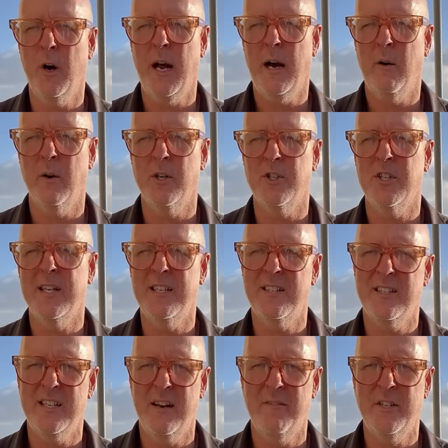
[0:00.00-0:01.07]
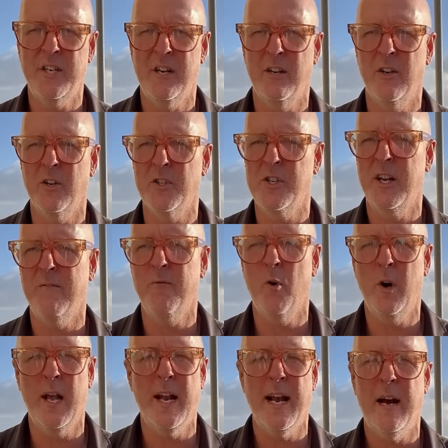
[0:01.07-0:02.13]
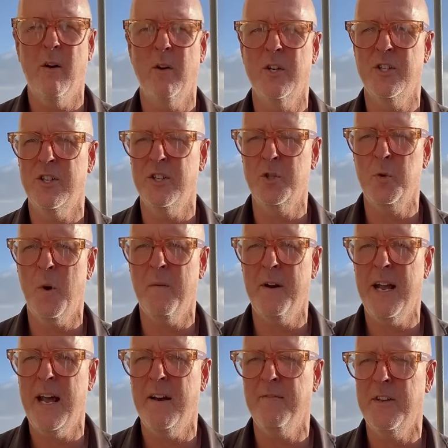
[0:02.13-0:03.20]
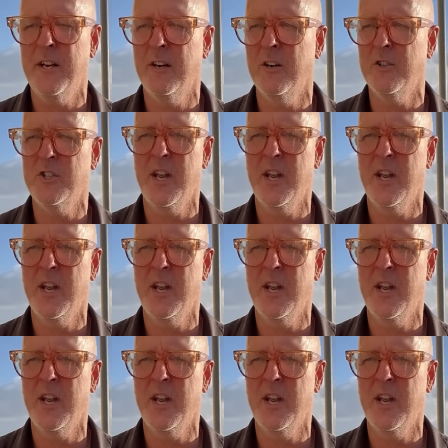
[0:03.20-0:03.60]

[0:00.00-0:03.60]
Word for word: hours is 7 euros, in 48 hours is 12 and a half euros,